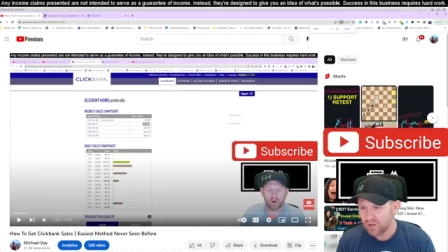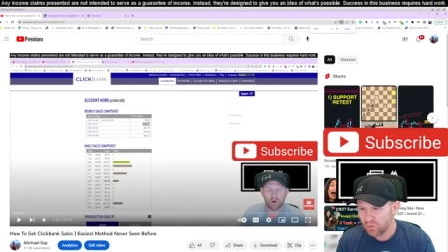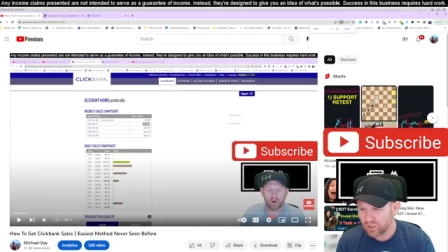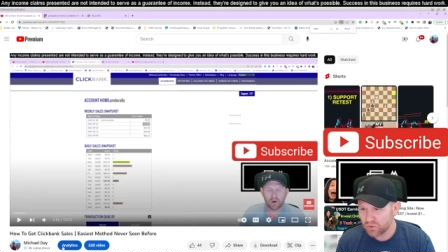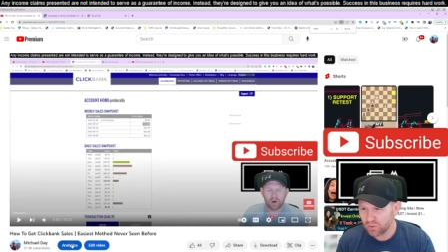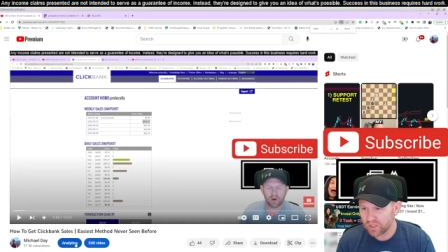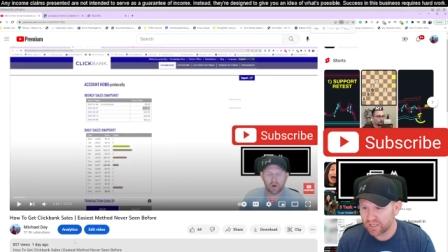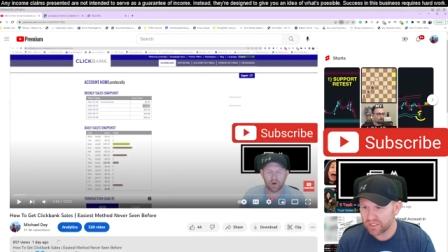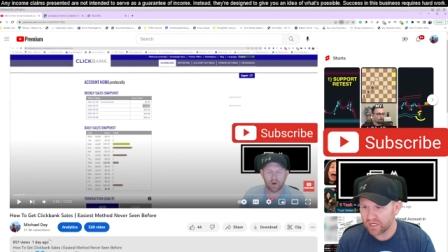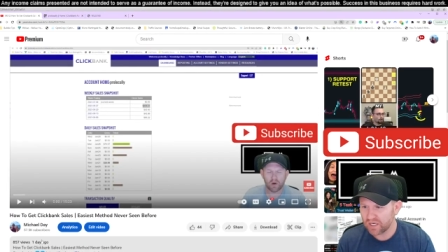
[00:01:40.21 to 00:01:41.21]
which
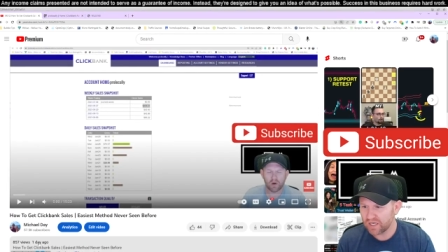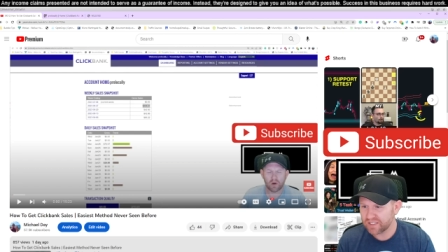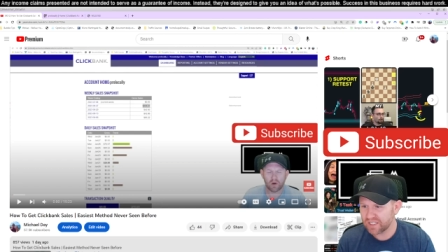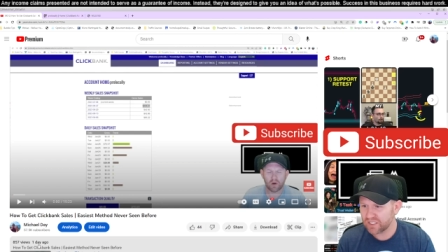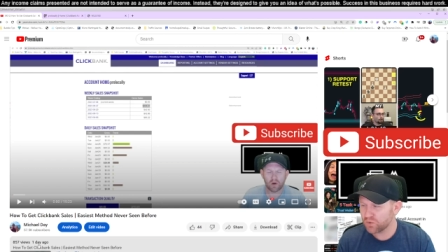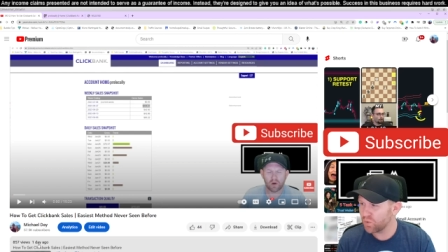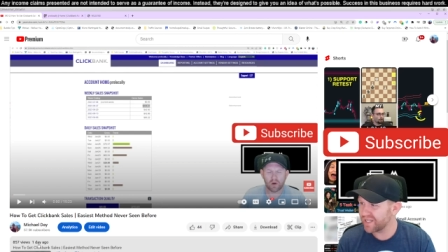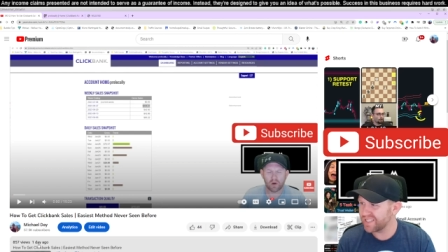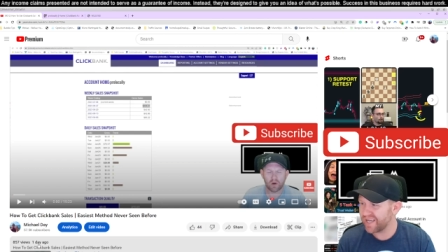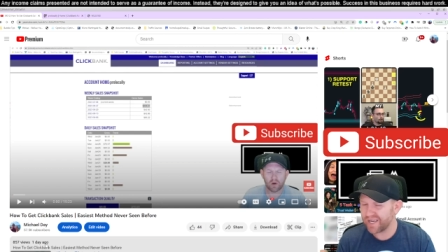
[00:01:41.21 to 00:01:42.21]
was, uh, it says this
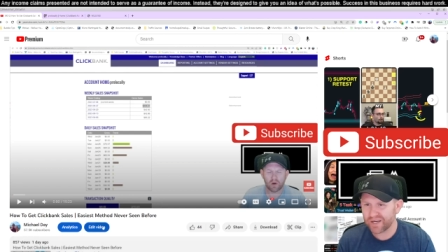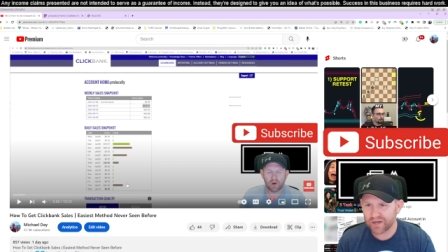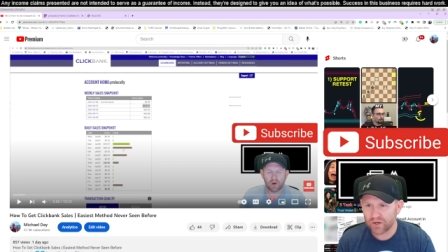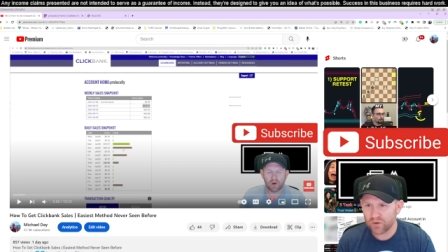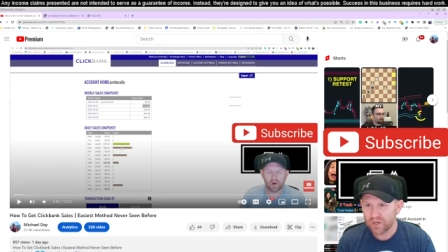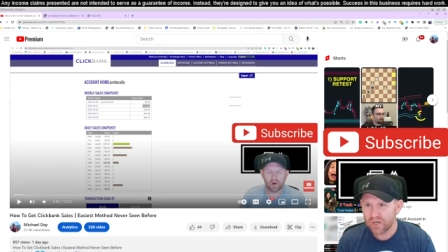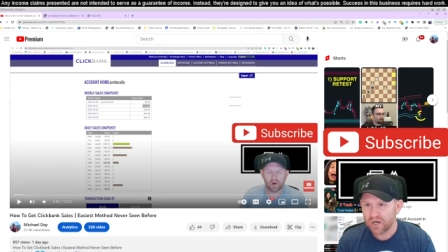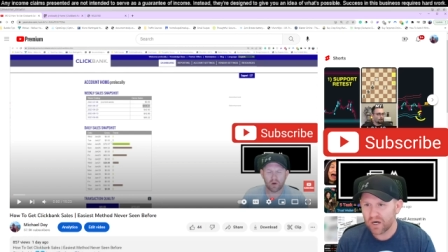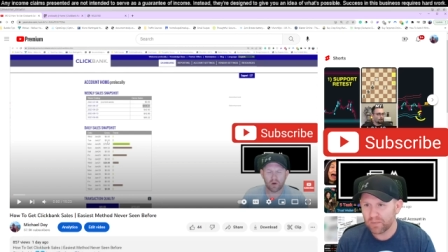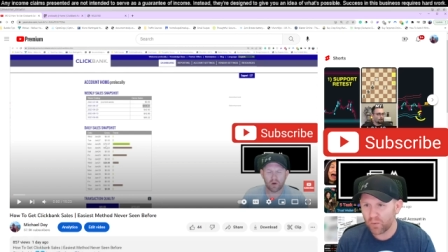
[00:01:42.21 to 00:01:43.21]
one day ago,
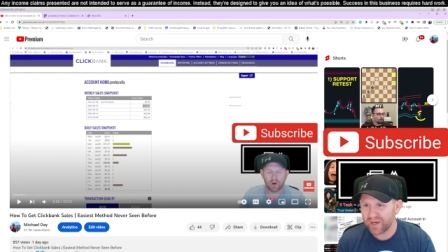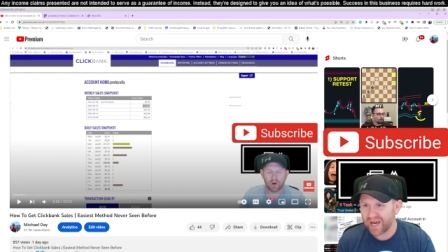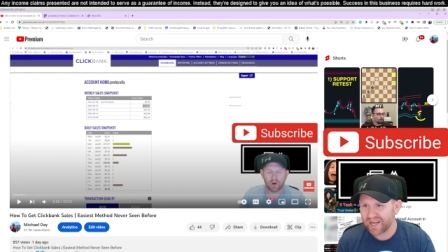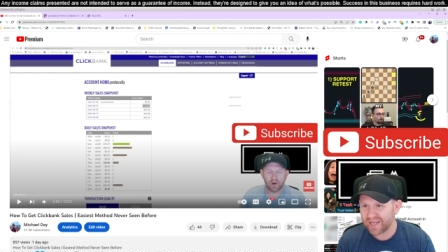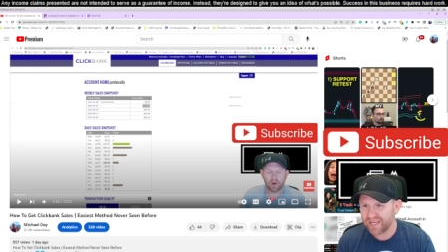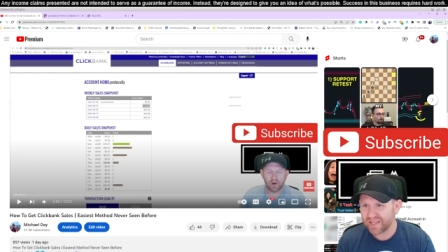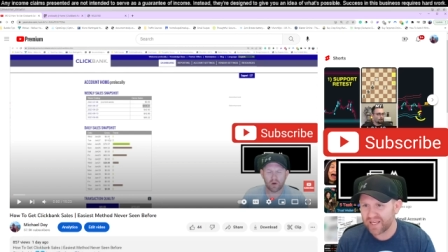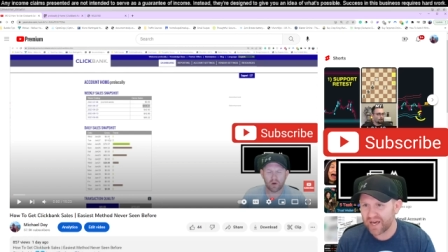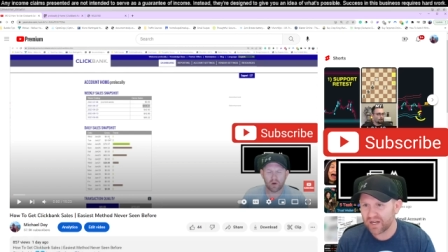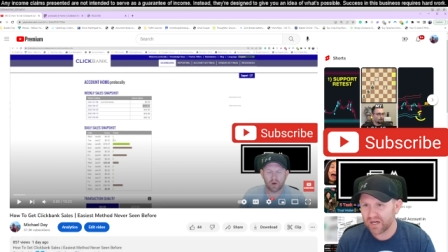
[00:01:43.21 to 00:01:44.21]
uh, but we hadn't hit
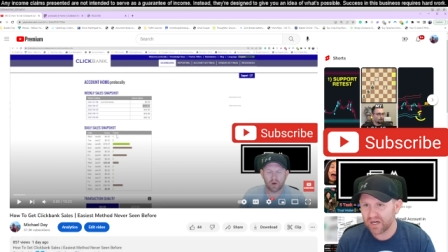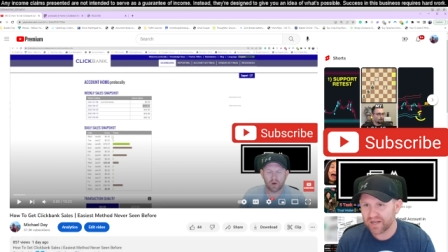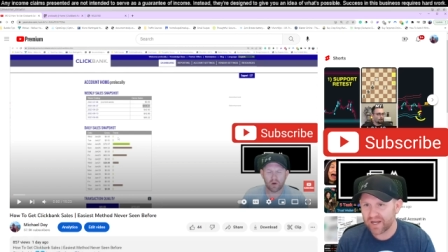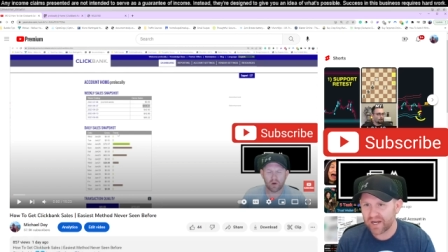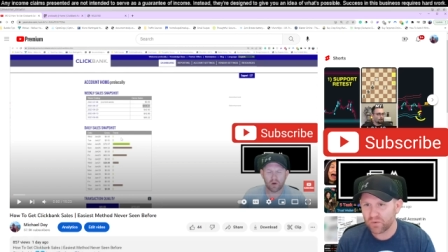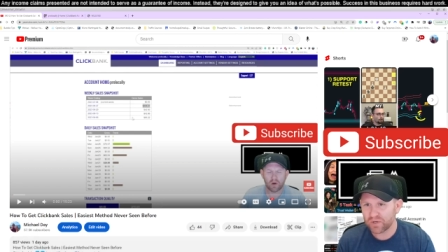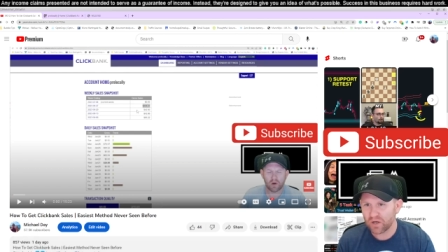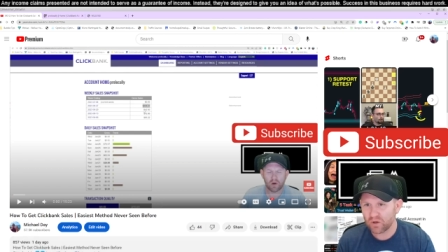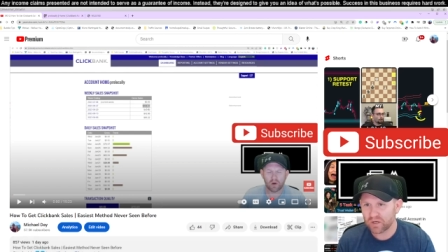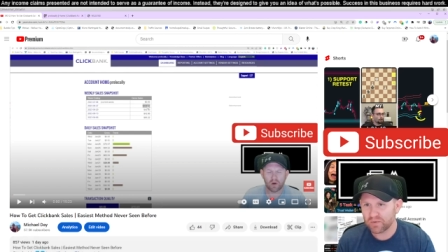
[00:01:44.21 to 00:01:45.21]
that uh, ninety-one
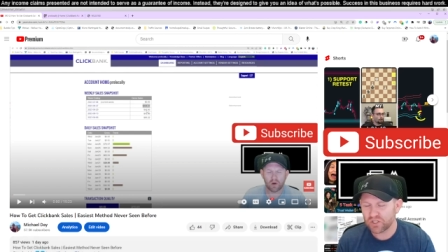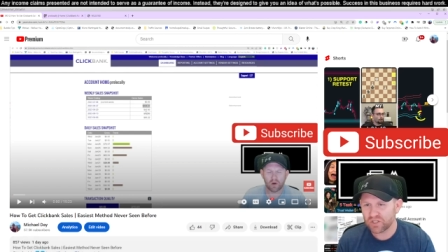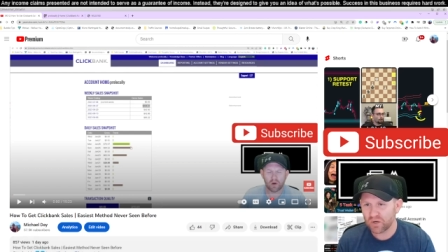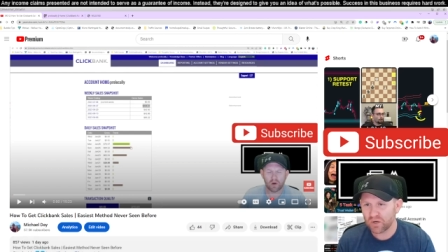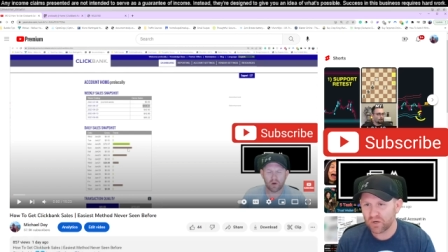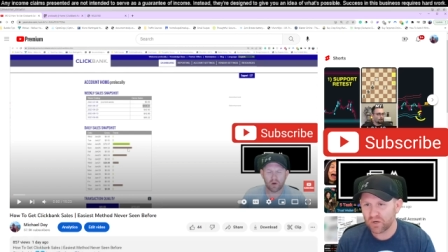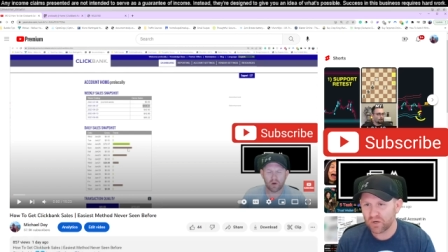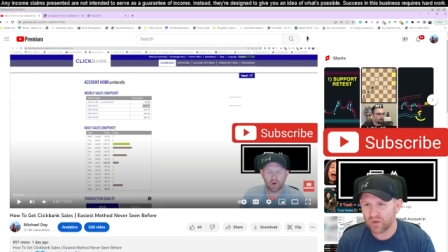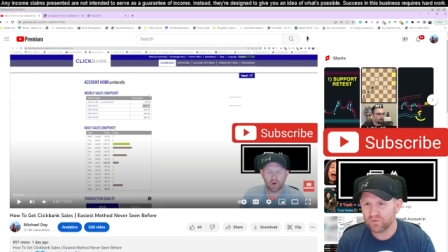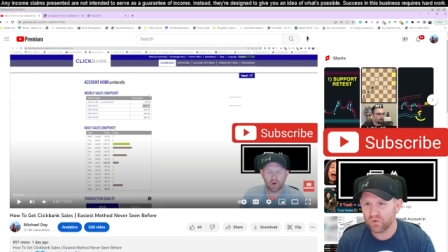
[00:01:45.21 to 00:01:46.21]
dollar commission yet. We're at
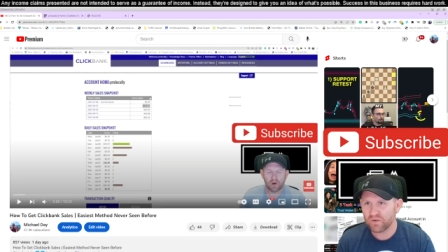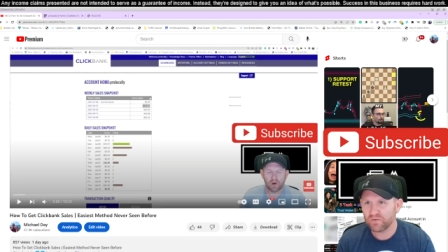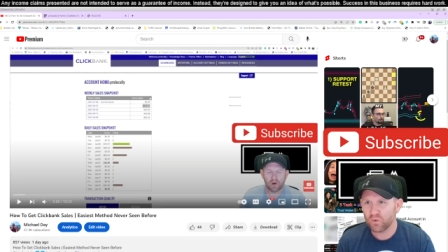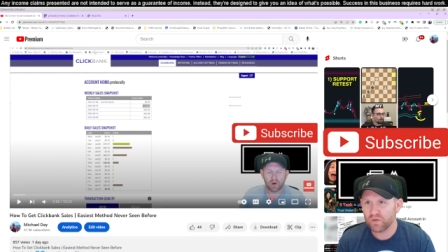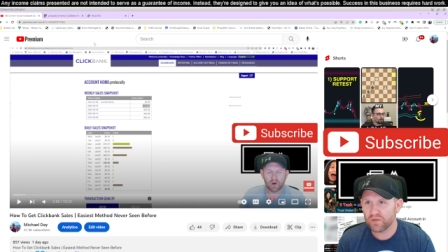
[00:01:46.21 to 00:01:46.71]
two forty-four